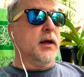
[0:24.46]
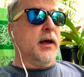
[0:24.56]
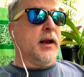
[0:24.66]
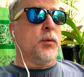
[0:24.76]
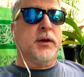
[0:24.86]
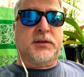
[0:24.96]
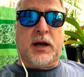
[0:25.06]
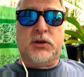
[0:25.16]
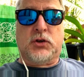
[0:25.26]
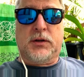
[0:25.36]
And I want to
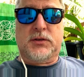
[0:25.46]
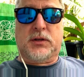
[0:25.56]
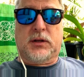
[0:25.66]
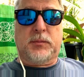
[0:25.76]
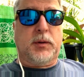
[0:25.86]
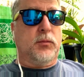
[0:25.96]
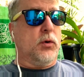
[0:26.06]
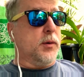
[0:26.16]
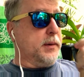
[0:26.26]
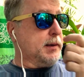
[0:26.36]
touch on this a little bit
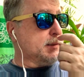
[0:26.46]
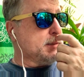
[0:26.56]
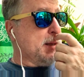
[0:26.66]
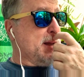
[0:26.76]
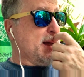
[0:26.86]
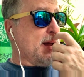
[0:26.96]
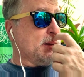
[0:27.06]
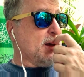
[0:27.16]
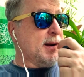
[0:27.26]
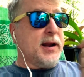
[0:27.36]
more because a
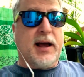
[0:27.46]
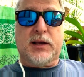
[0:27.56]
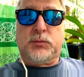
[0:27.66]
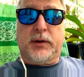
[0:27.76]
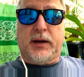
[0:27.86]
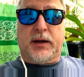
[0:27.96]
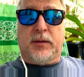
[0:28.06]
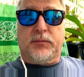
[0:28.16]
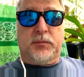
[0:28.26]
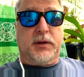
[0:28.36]
lot of guys, when they
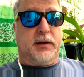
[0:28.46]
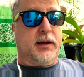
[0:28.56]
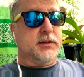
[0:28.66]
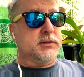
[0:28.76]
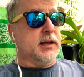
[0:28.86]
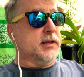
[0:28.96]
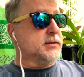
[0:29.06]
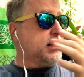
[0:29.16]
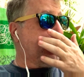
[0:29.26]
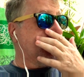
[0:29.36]
come from the United
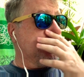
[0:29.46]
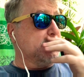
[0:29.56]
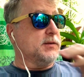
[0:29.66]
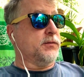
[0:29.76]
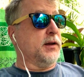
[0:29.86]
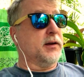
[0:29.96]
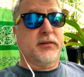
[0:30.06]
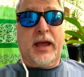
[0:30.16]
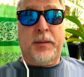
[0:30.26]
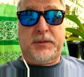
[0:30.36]
States, they have like this feeling
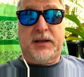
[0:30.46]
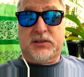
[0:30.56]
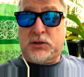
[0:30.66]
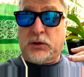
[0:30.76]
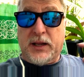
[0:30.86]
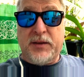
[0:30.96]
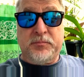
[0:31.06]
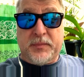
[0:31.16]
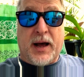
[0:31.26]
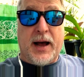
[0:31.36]
of emptiness, and they're
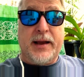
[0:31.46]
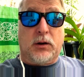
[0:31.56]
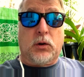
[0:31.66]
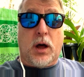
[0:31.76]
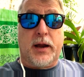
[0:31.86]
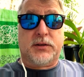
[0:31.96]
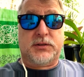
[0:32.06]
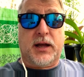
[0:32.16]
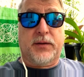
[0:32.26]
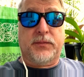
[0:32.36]
leaving behind a lot of
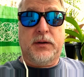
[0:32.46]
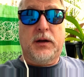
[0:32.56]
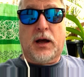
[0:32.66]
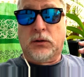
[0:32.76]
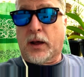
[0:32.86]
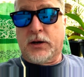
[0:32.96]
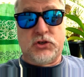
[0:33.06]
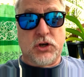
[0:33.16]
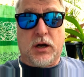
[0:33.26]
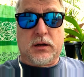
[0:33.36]
stuff, a lot of
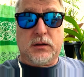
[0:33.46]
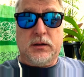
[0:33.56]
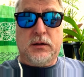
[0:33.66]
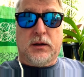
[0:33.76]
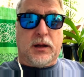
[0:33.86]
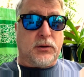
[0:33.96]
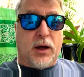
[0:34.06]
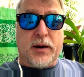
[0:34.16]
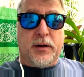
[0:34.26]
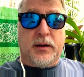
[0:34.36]
junk, a
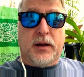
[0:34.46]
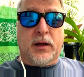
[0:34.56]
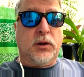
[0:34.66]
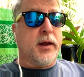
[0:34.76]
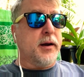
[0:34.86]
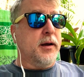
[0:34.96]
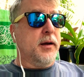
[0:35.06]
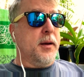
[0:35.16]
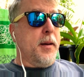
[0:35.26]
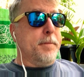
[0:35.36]
lot of
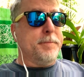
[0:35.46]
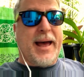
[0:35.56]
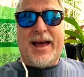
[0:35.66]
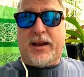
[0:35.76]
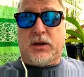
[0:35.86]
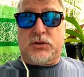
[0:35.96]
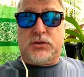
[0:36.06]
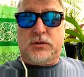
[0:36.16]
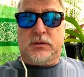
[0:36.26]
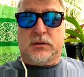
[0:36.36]

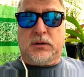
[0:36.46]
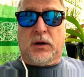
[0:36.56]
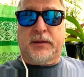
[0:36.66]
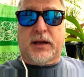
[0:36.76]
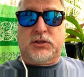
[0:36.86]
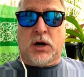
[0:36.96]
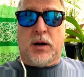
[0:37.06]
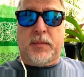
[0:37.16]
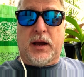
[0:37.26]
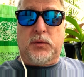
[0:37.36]
baggage on that
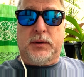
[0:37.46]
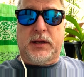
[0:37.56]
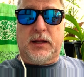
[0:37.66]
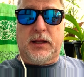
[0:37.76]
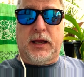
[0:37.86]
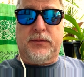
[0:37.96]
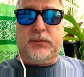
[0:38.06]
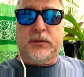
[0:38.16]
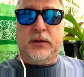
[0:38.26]
tarmac when they leave.